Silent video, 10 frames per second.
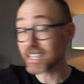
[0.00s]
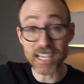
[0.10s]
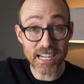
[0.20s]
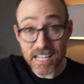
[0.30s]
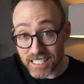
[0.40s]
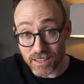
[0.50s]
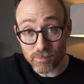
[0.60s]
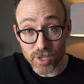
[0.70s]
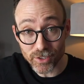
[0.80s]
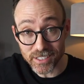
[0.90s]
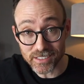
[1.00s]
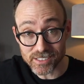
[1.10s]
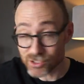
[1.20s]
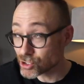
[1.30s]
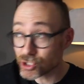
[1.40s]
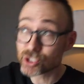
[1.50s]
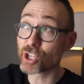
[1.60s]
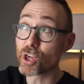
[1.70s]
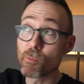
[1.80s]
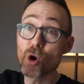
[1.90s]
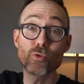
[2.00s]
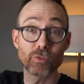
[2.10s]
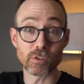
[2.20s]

and into the millions, to the moon.